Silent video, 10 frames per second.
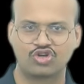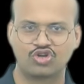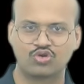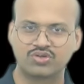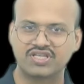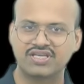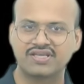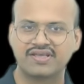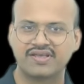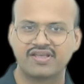to the
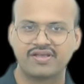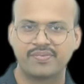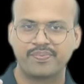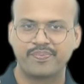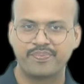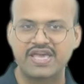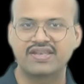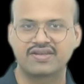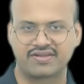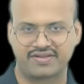
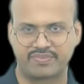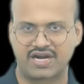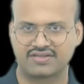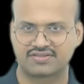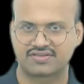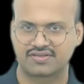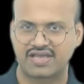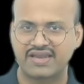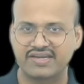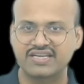main branch,
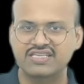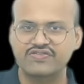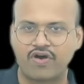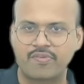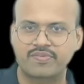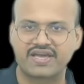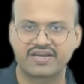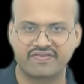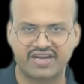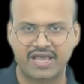and it is formed by
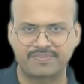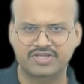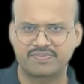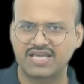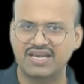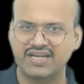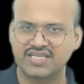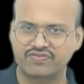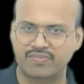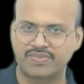river capture. Mainly it
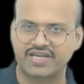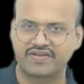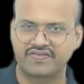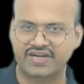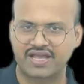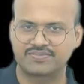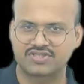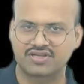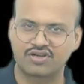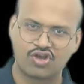is formed by river
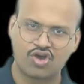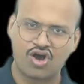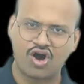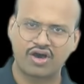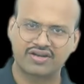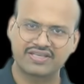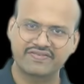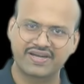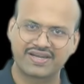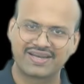capture or
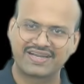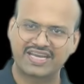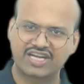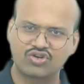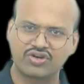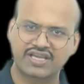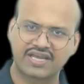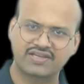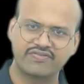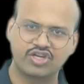even tectonic
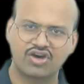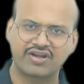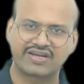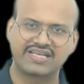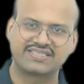activity or glacier